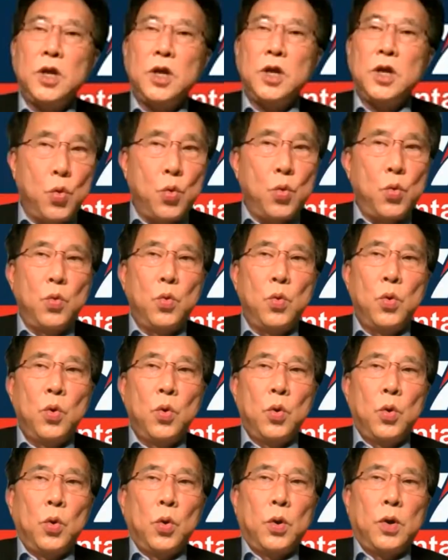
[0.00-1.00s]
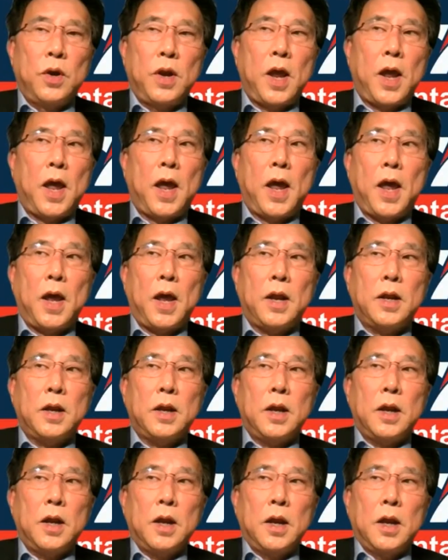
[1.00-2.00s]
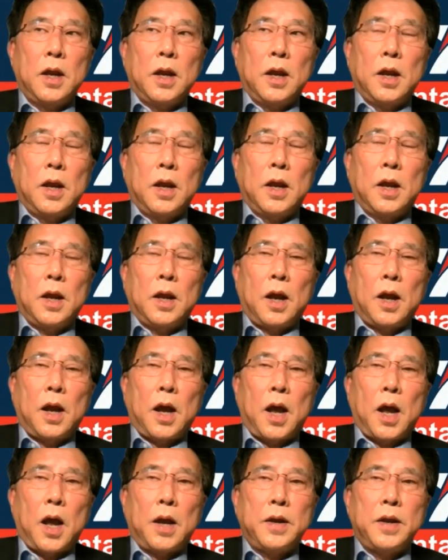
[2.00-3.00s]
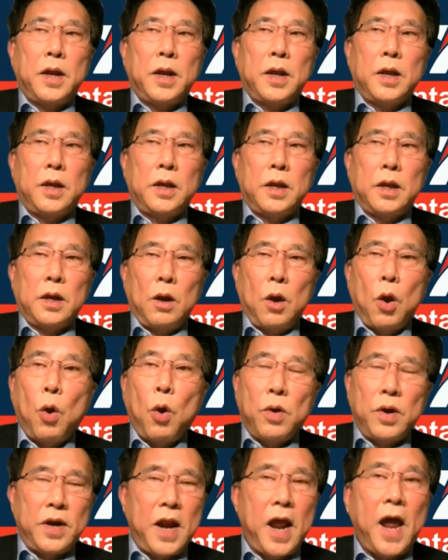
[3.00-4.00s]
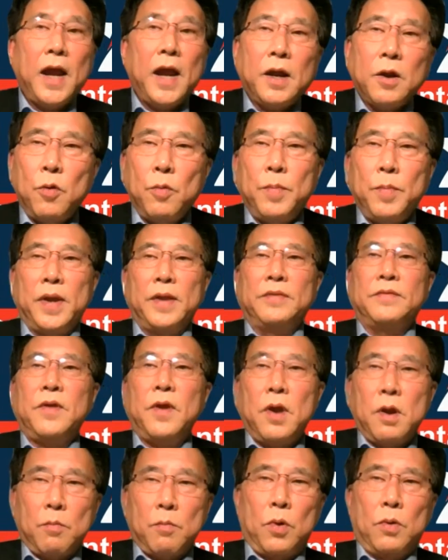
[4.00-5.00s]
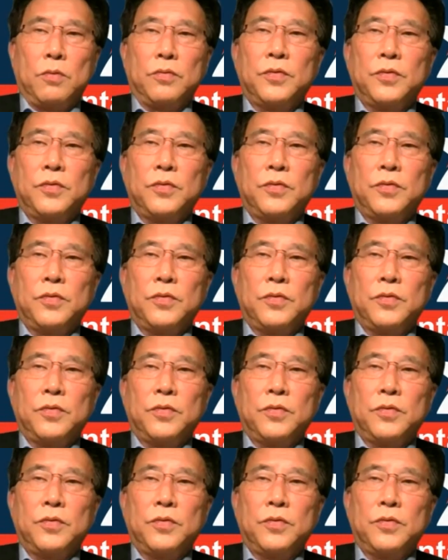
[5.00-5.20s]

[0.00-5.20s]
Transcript: knew that uh, the lower deck would be terrible.